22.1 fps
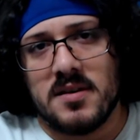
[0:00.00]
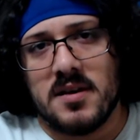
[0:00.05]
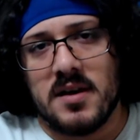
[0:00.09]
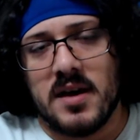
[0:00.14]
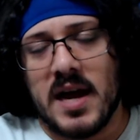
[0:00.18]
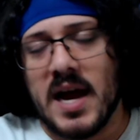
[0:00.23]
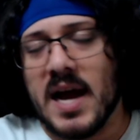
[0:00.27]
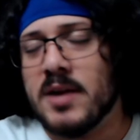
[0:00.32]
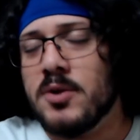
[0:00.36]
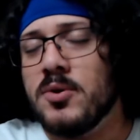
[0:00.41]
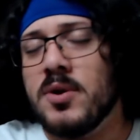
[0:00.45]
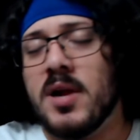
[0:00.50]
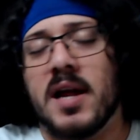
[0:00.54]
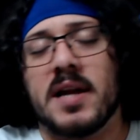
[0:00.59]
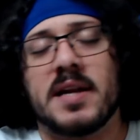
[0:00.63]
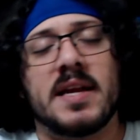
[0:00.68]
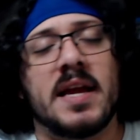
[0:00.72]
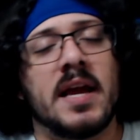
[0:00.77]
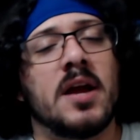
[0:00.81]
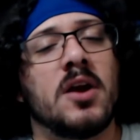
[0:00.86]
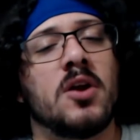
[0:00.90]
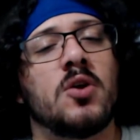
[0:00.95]
I do not
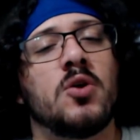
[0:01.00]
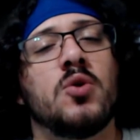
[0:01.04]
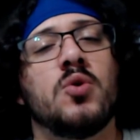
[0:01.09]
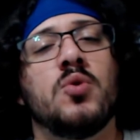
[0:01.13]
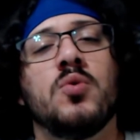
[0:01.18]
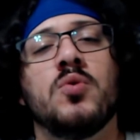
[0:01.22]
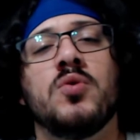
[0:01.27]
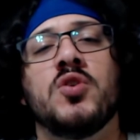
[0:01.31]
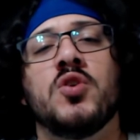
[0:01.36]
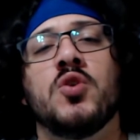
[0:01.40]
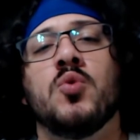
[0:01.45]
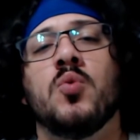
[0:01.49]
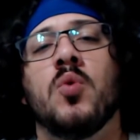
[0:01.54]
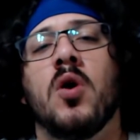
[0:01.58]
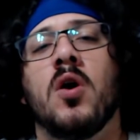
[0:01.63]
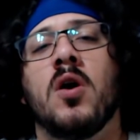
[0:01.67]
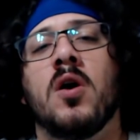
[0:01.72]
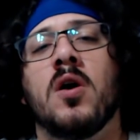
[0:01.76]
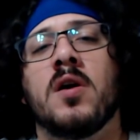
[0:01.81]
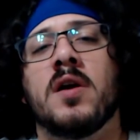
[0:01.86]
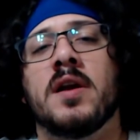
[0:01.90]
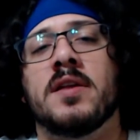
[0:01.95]
care who you
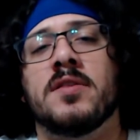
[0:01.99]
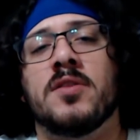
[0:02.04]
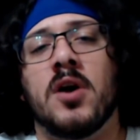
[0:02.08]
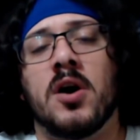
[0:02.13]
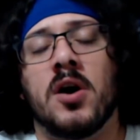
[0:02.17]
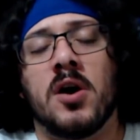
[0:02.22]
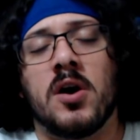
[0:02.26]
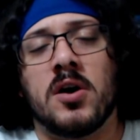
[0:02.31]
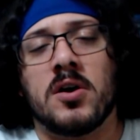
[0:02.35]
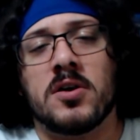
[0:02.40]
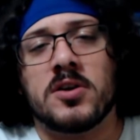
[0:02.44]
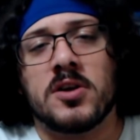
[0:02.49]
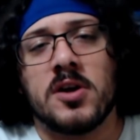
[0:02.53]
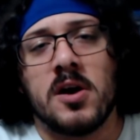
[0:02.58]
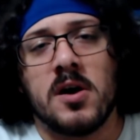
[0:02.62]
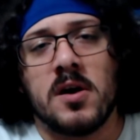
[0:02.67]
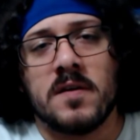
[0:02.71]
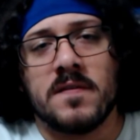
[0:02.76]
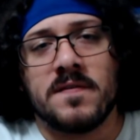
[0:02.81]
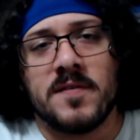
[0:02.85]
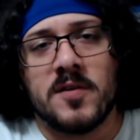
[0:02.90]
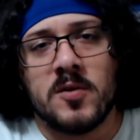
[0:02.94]
are in the Hong
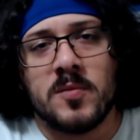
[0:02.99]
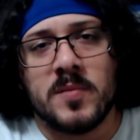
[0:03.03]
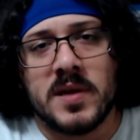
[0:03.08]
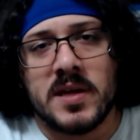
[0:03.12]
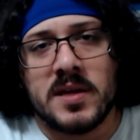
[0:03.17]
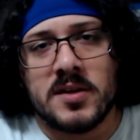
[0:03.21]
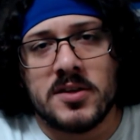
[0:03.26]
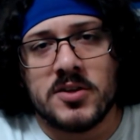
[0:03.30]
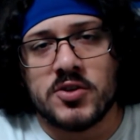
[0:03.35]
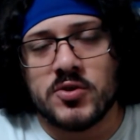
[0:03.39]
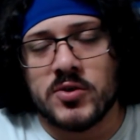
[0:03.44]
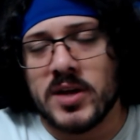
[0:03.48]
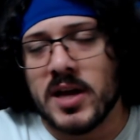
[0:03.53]
Kong film industry.